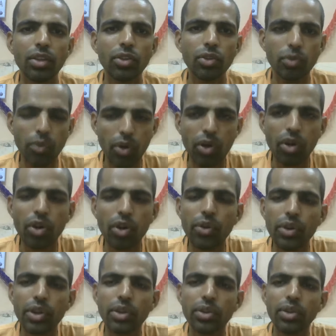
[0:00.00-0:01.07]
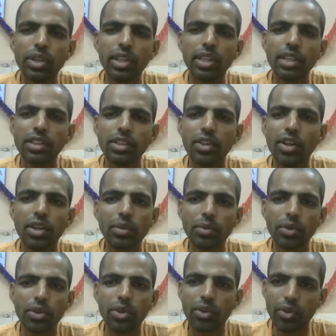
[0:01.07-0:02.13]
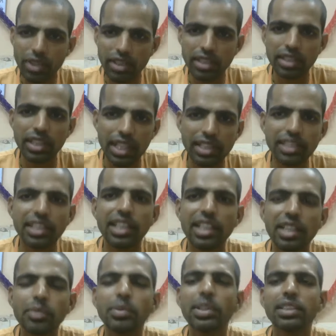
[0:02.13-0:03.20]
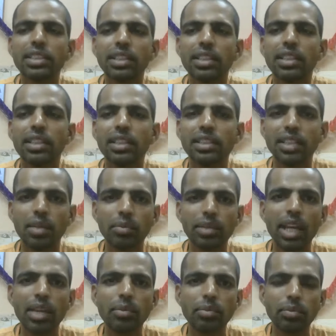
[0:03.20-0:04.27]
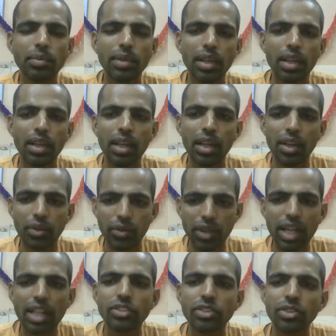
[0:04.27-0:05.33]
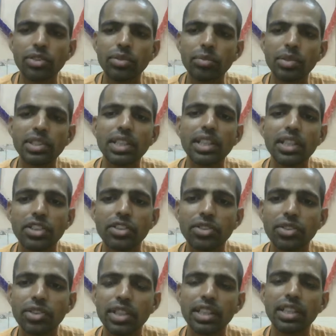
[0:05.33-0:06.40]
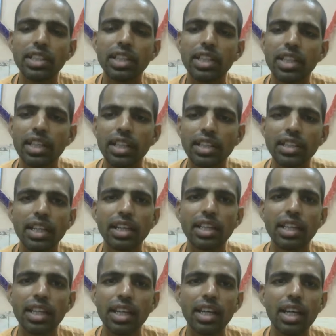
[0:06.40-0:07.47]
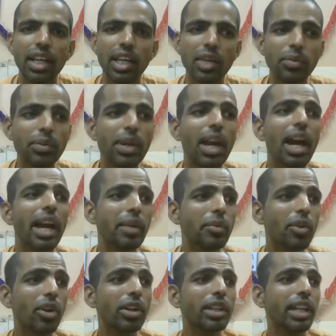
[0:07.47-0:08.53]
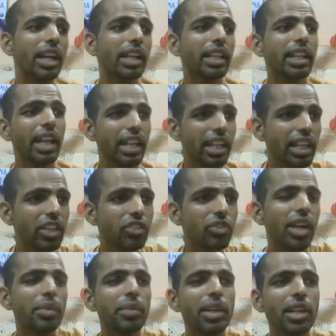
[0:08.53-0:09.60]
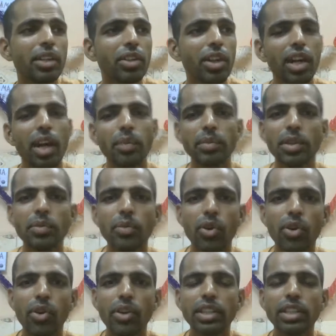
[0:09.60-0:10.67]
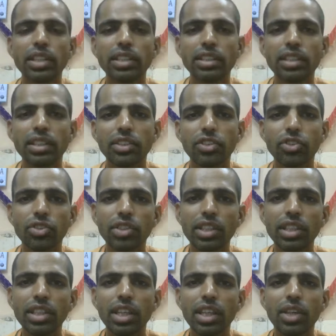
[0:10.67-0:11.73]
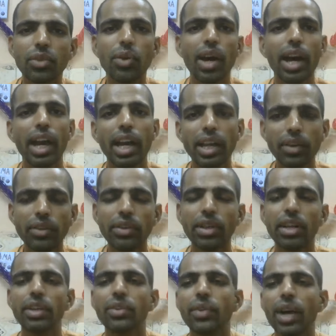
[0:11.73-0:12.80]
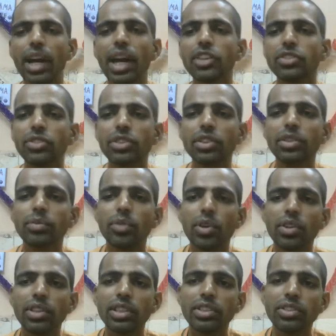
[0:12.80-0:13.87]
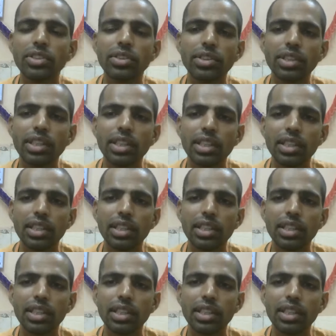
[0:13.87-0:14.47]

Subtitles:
To follow our duty is not for own sense gratification. Sometimes we also misunderstood it, that if I am not getting any enjoyment after following this duty, why I should follow this duty?